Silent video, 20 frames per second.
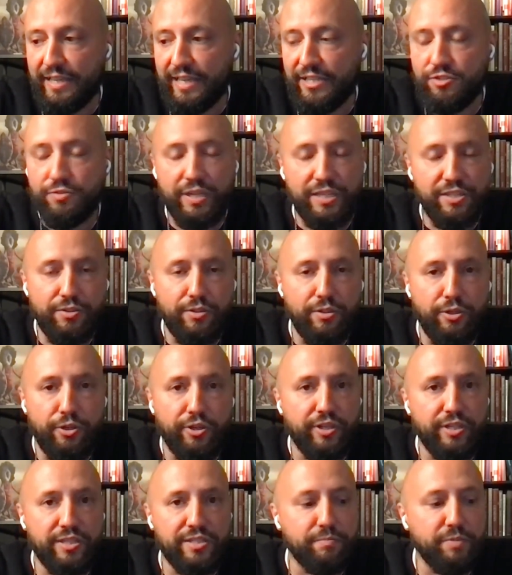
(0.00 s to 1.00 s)
I tried to
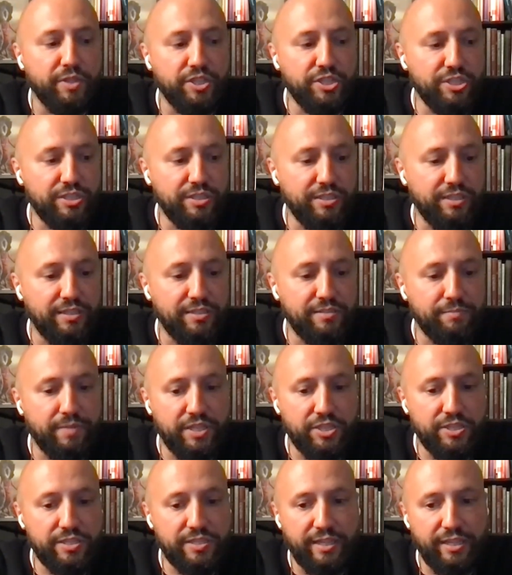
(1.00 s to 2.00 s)
learn as much
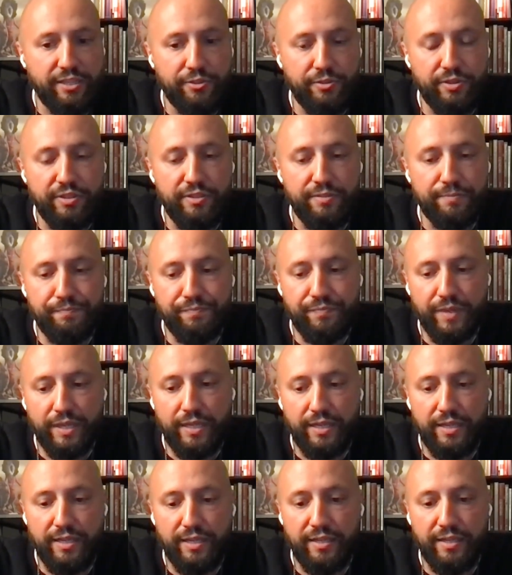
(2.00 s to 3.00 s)
as I could.
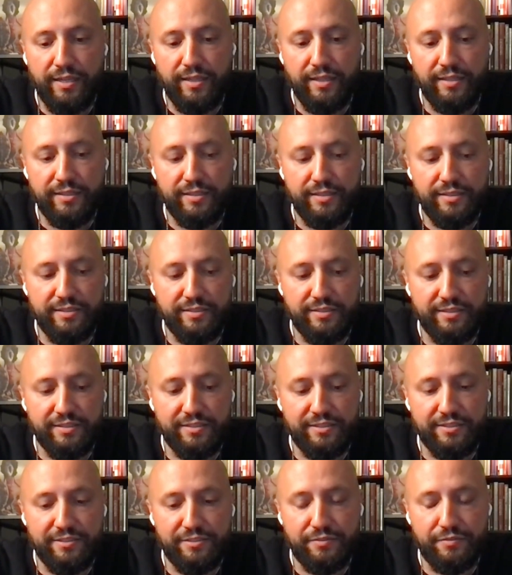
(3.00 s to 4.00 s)
And
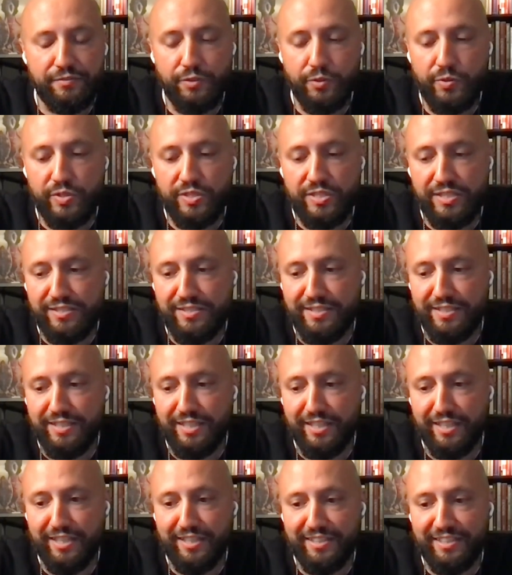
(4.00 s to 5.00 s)
photo
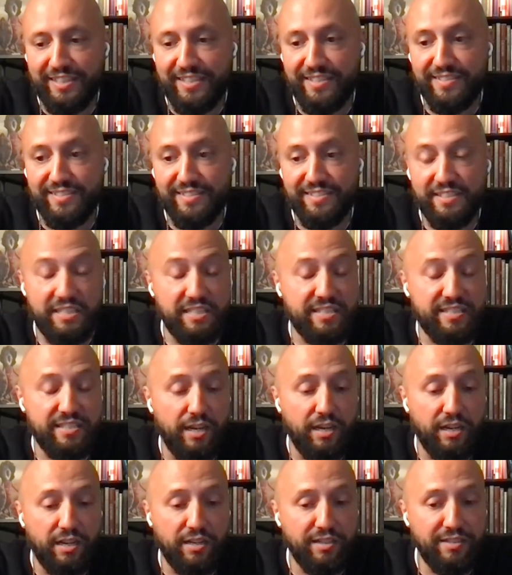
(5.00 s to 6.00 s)
assisting is
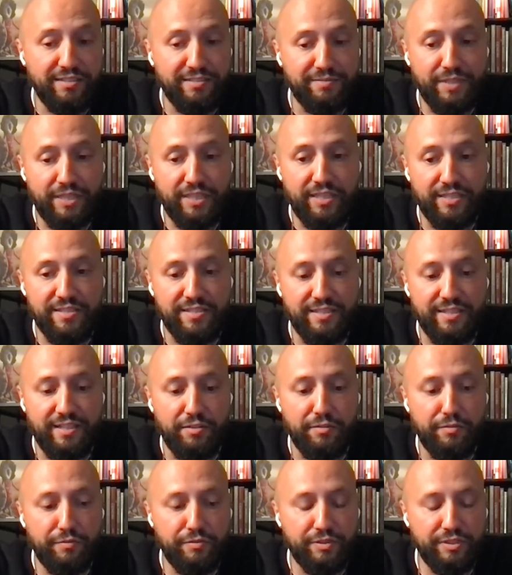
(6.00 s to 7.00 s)
hard in
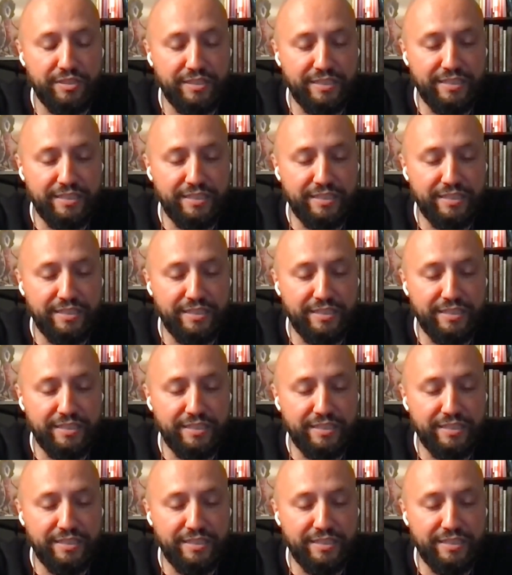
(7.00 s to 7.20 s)
itself,